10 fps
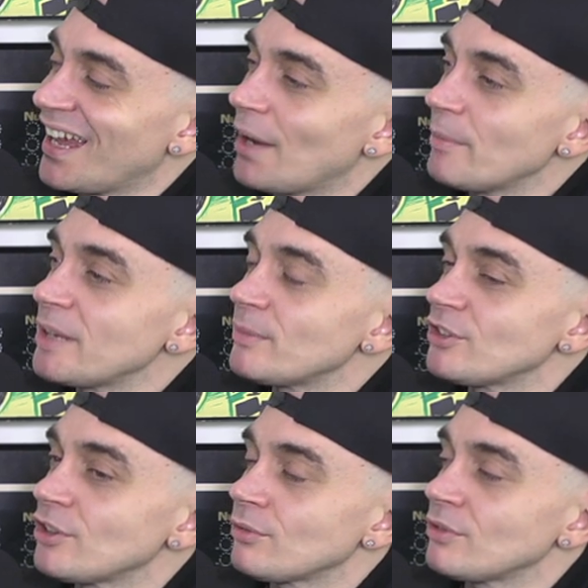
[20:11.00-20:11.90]
How many
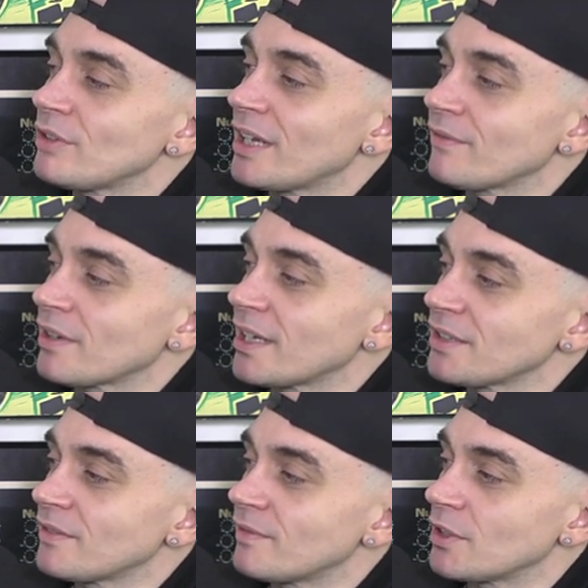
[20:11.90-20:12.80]
missions would you have
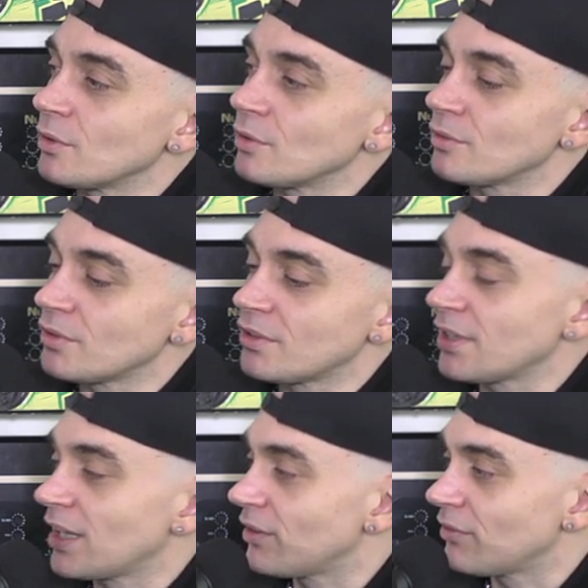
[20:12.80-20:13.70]
collectively or
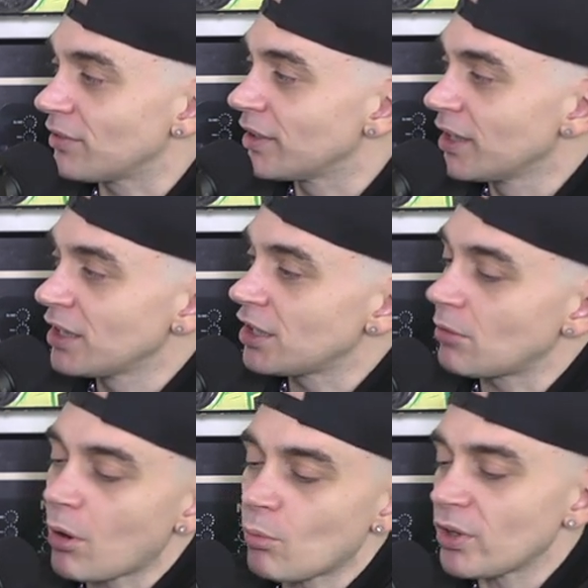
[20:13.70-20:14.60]
together? And you
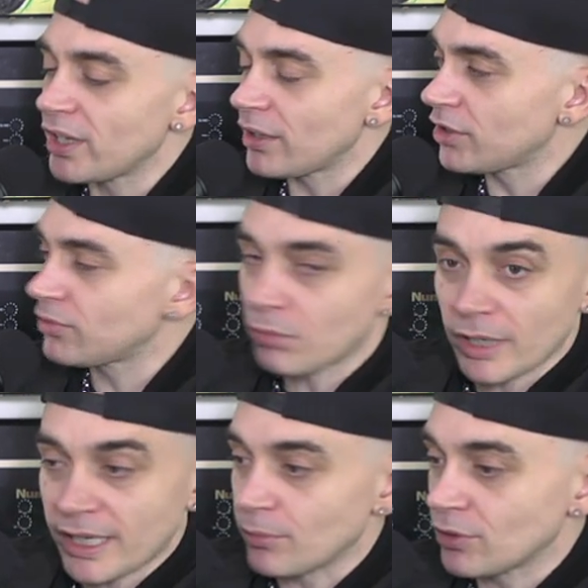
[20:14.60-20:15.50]
know what what you Because
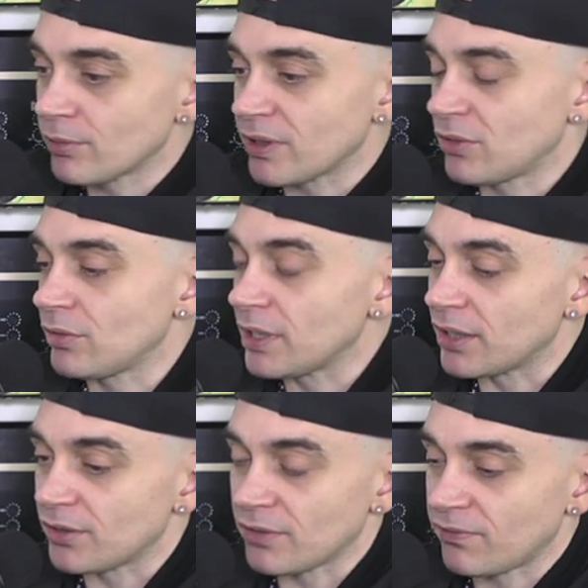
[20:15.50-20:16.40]
again, we're talking about two
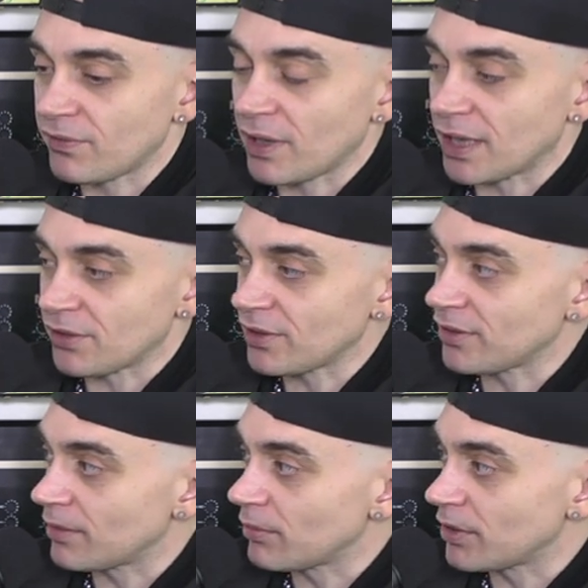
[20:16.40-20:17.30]
years. It flies, doesn't it?